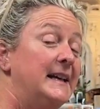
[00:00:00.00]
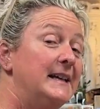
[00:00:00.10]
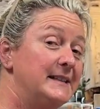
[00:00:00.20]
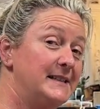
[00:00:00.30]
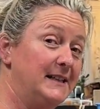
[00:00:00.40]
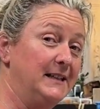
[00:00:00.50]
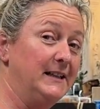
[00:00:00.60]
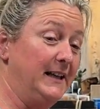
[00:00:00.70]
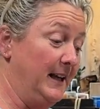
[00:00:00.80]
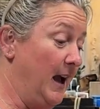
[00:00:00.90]

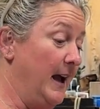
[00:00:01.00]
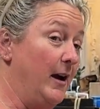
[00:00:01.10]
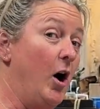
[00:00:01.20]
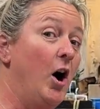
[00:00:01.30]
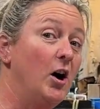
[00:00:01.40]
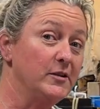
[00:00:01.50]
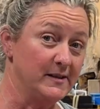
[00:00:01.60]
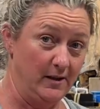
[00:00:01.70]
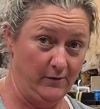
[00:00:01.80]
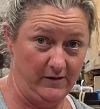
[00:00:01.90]
Incidentally, I
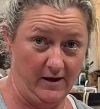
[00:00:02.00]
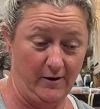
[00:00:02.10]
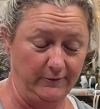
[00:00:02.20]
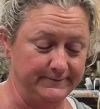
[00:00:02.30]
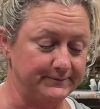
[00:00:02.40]
also, though,